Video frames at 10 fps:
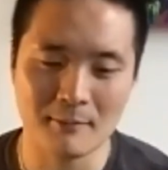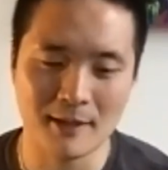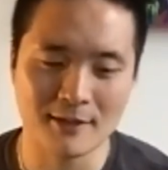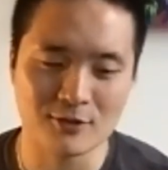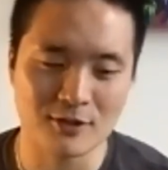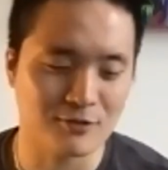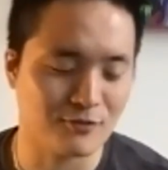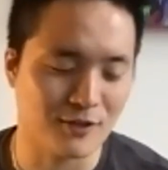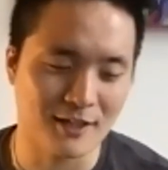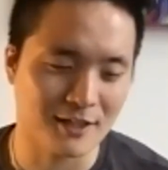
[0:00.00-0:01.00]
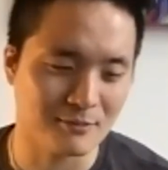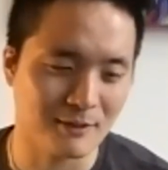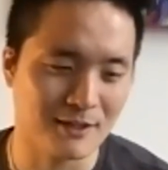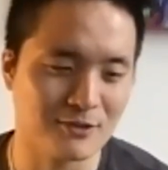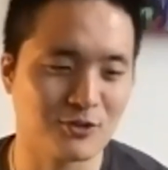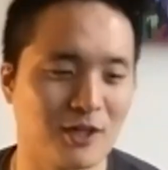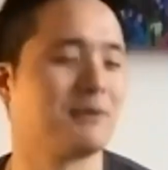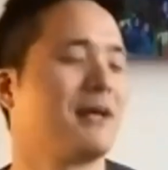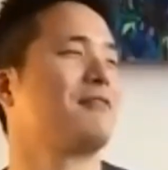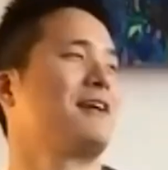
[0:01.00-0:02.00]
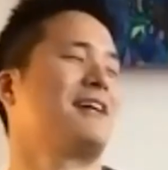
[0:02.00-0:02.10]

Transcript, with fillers: my it's funny because my Instagram will have